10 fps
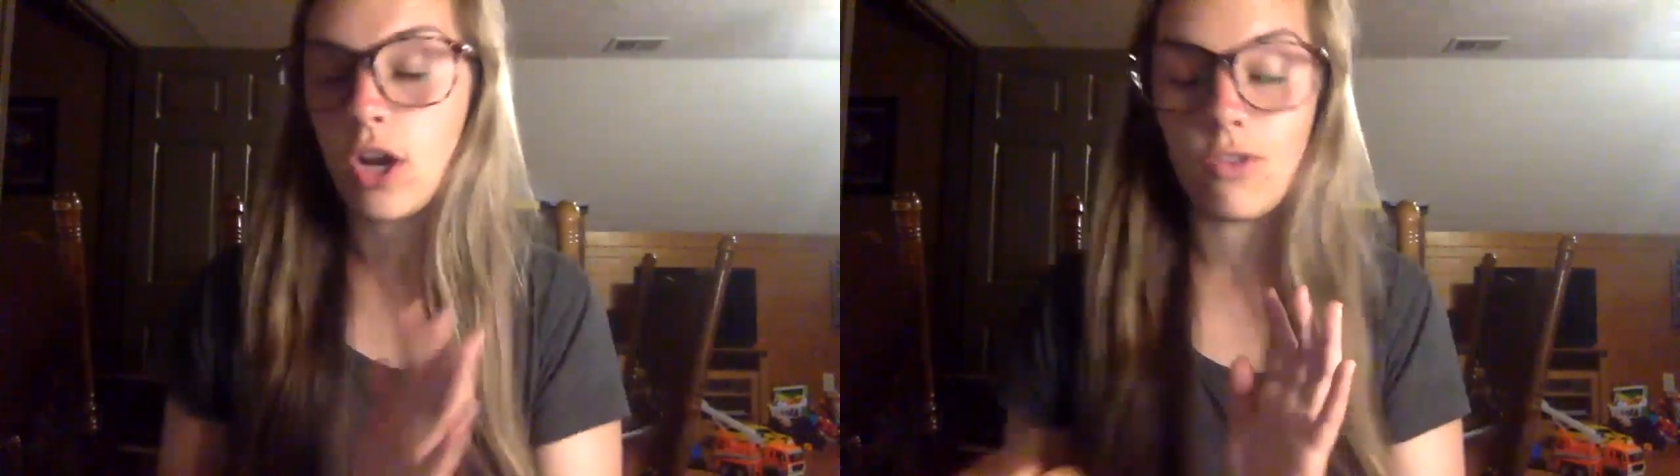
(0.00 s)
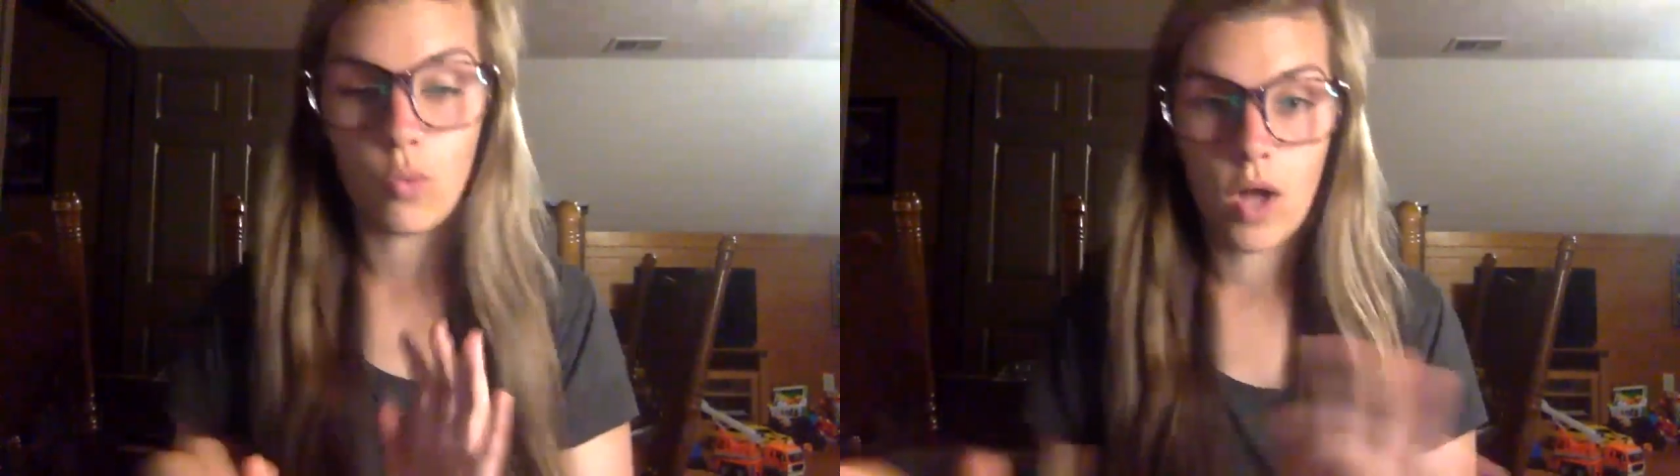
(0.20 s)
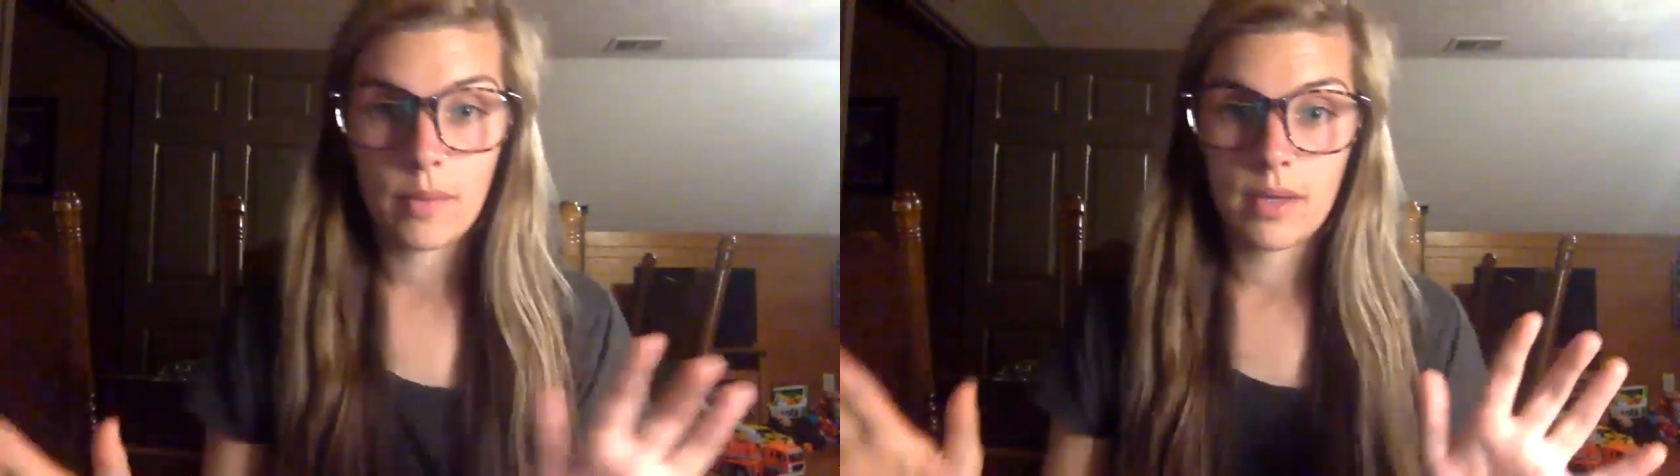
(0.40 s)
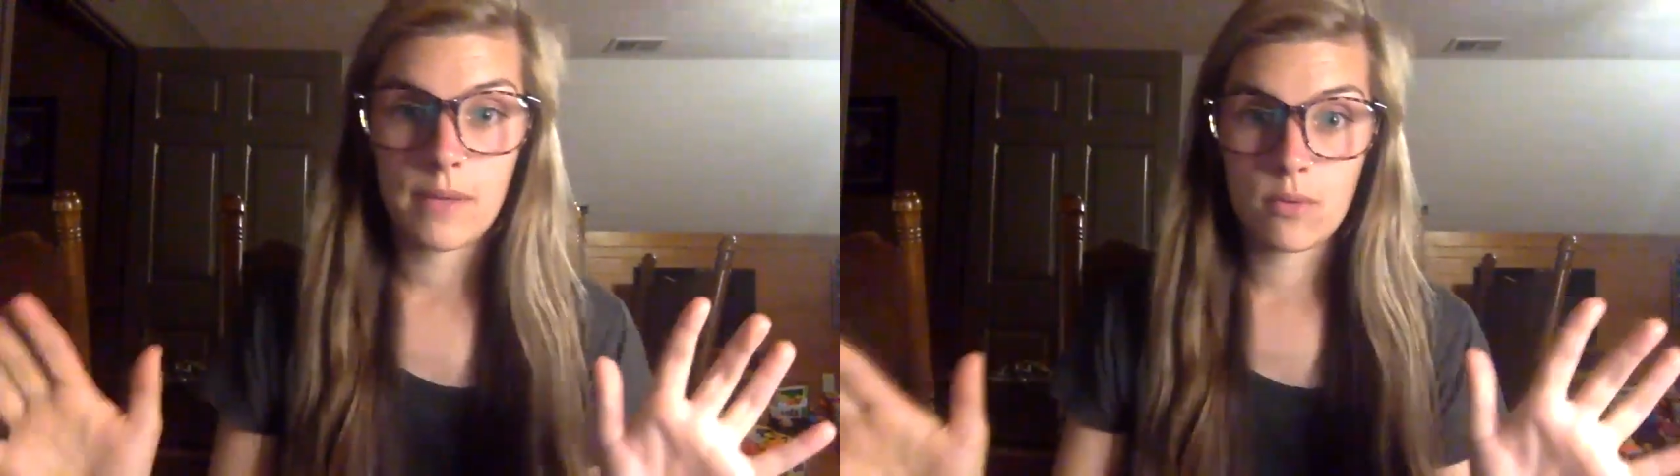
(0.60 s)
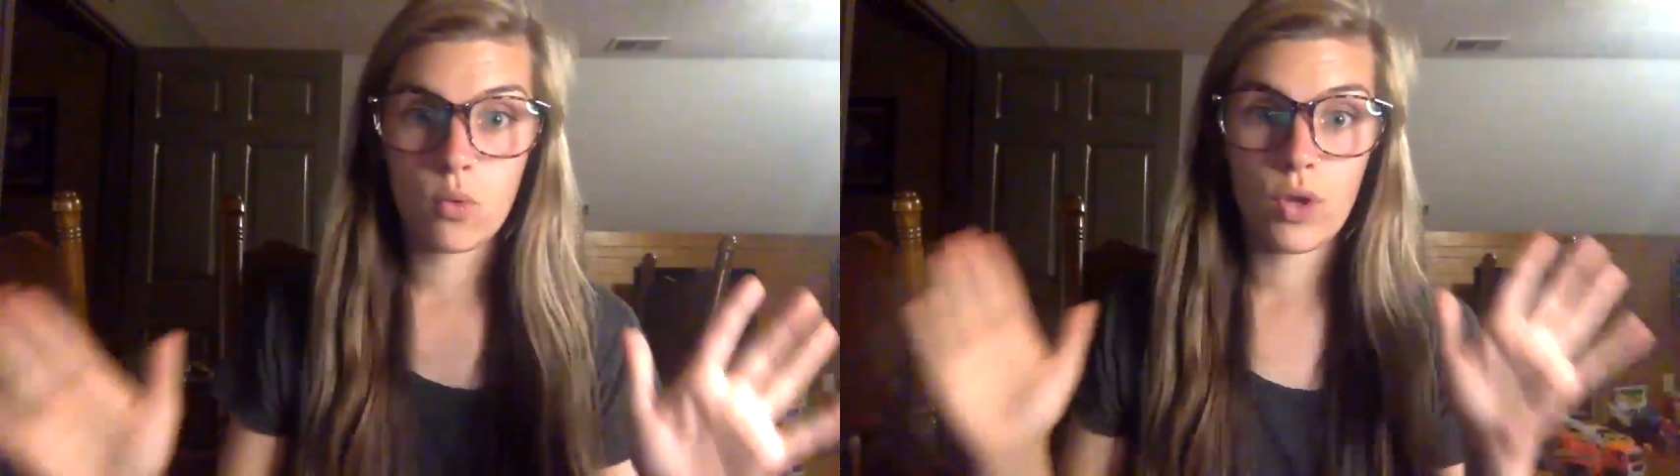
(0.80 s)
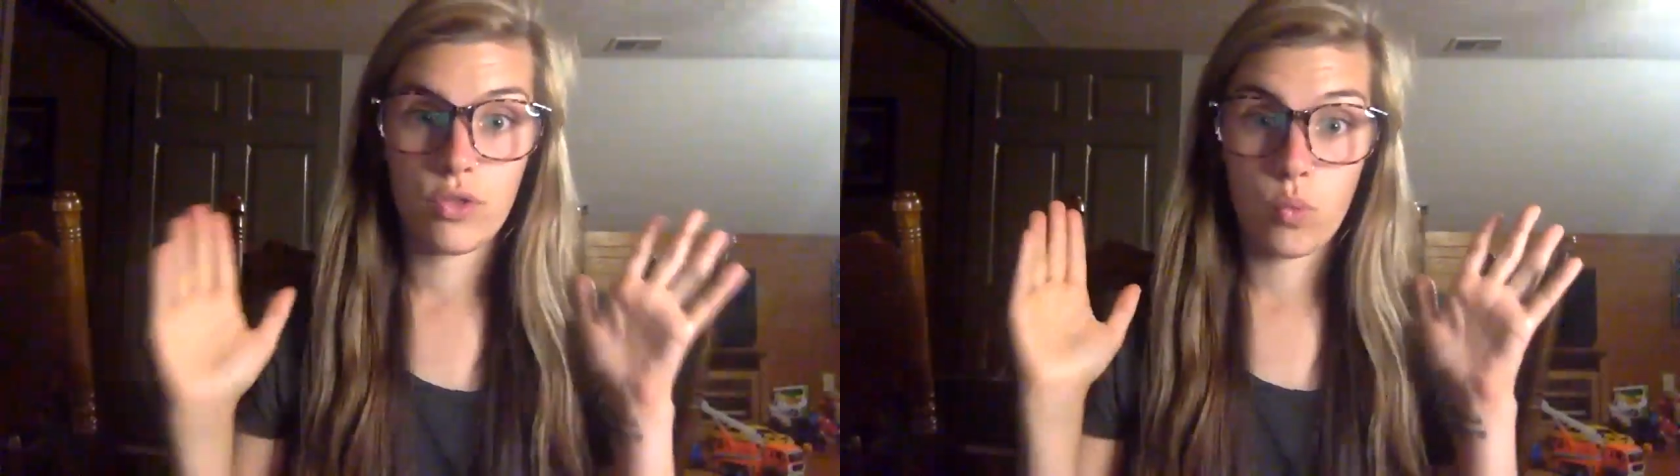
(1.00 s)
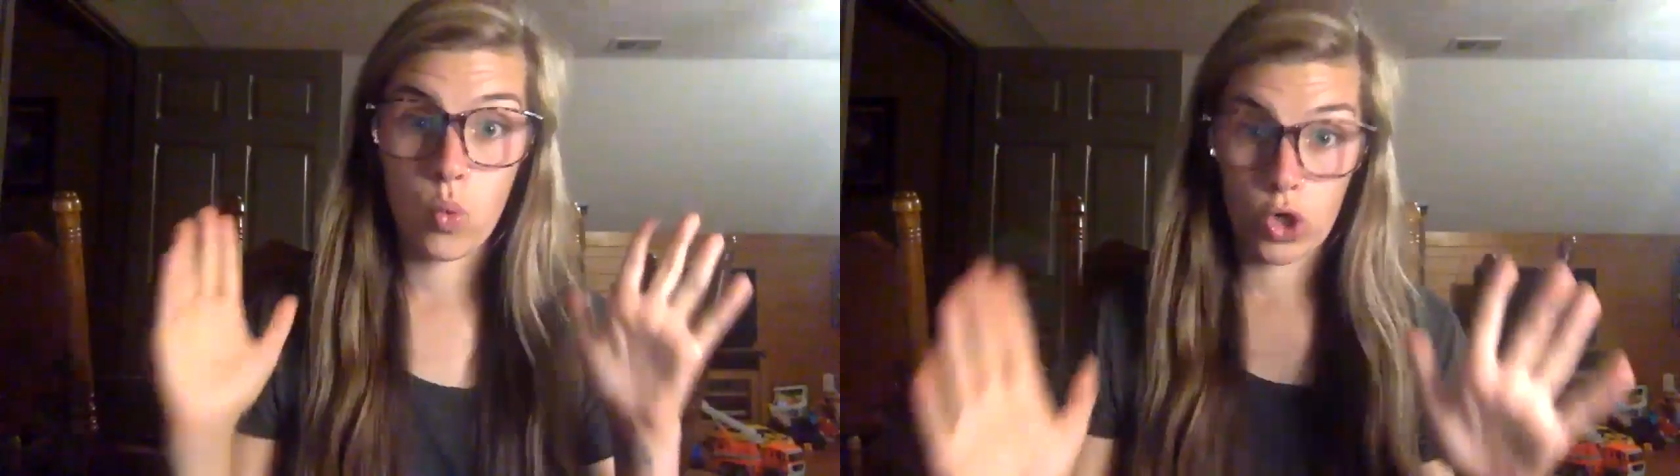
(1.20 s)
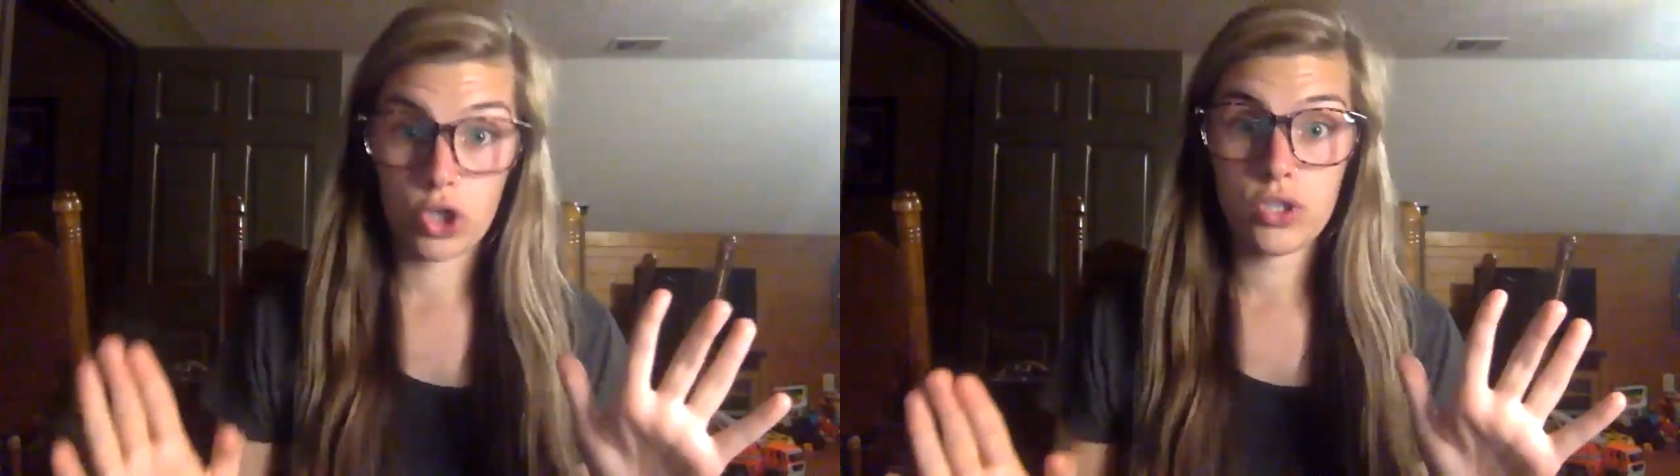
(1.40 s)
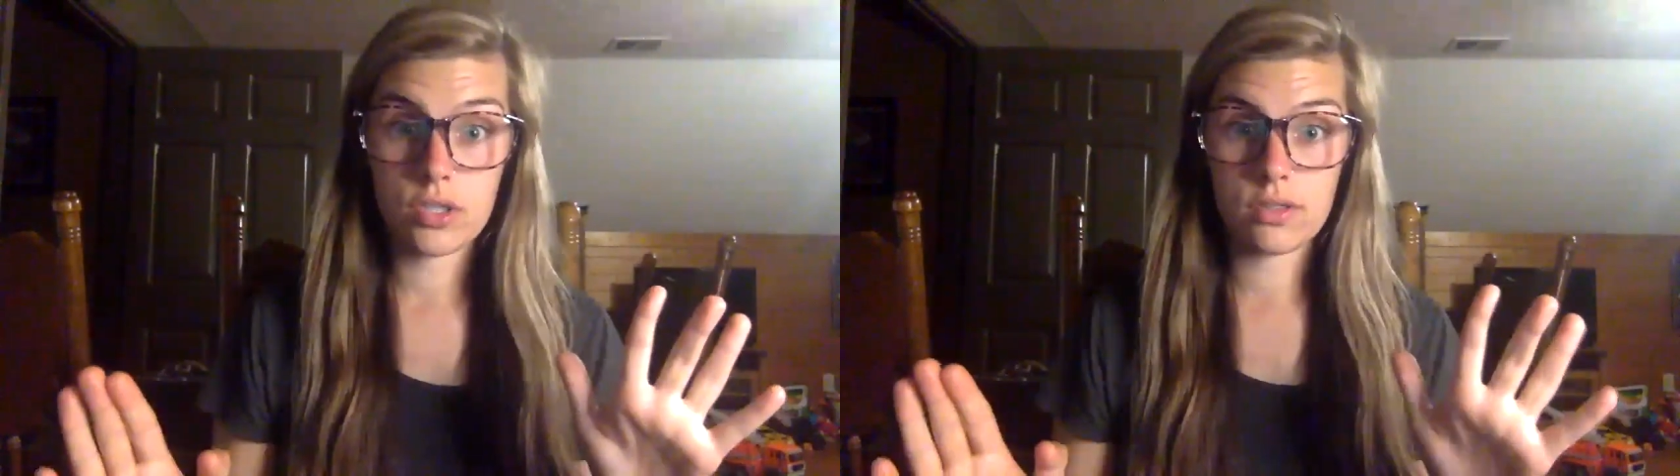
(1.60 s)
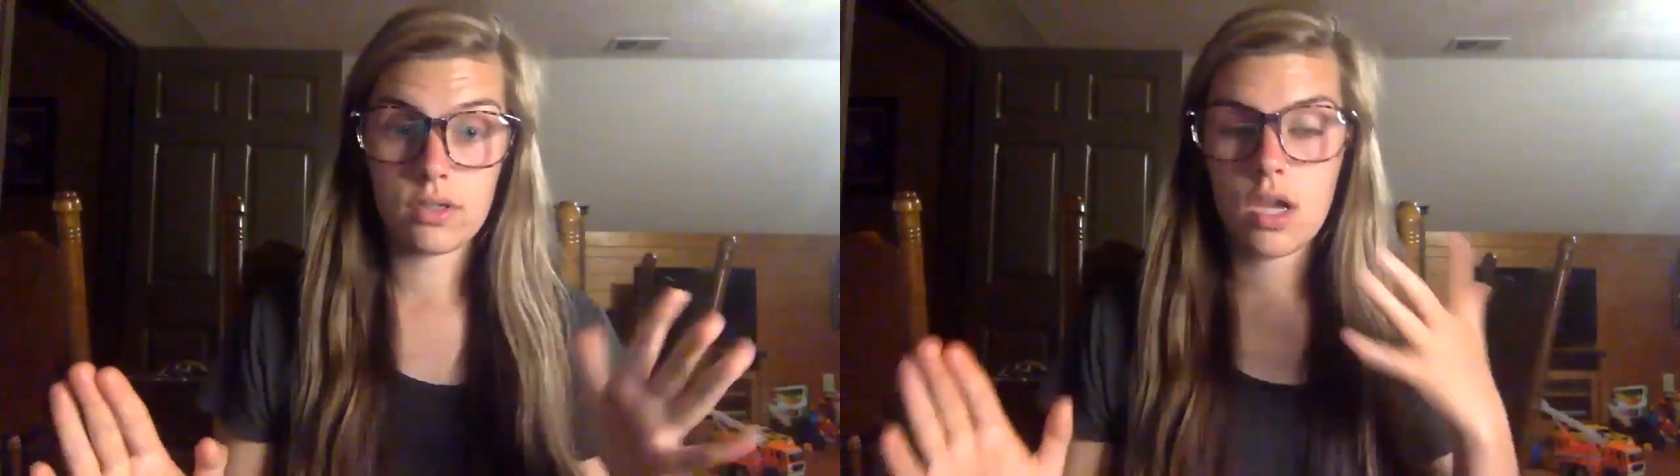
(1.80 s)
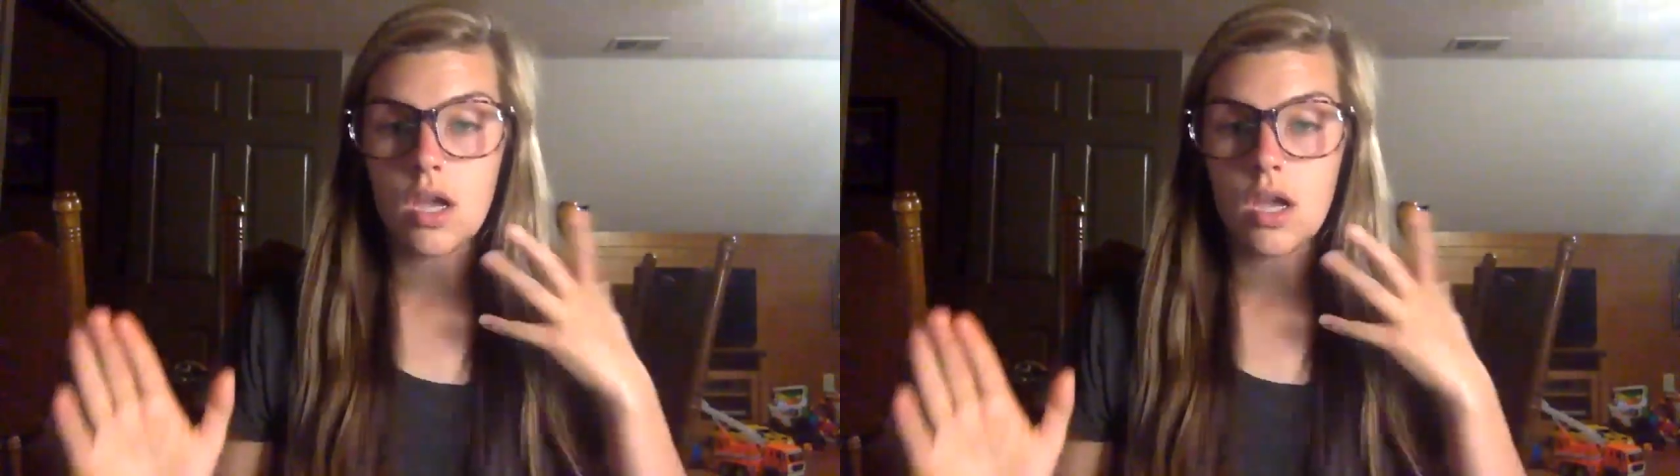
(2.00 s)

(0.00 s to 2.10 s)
overwhelming people with words.